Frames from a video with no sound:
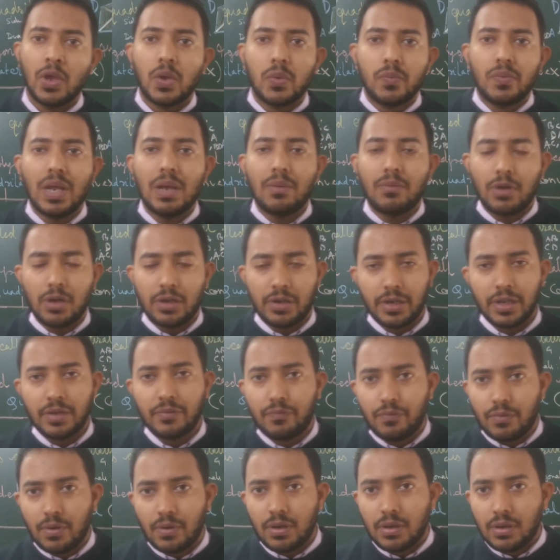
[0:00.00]
We have
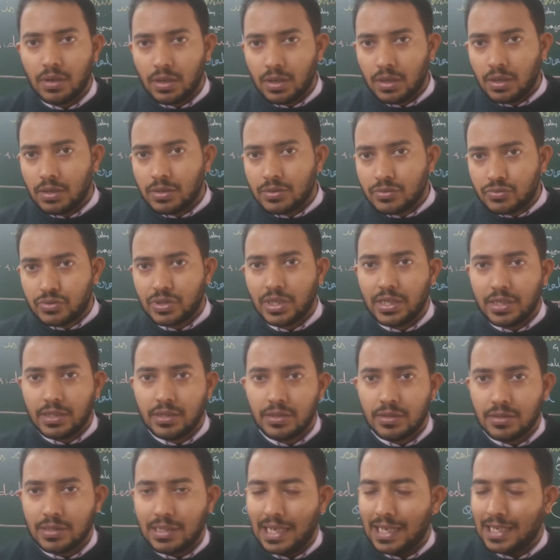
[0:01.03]
already
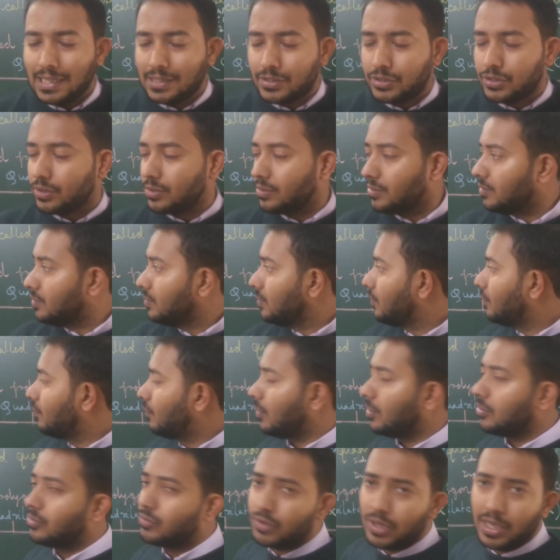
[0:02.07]
seen that
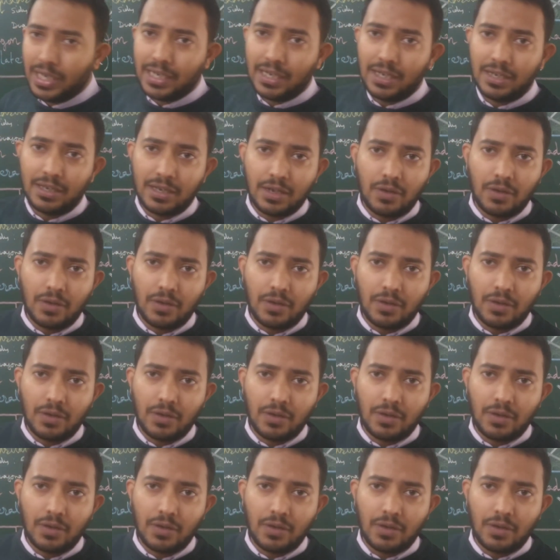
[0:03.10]
for triangle.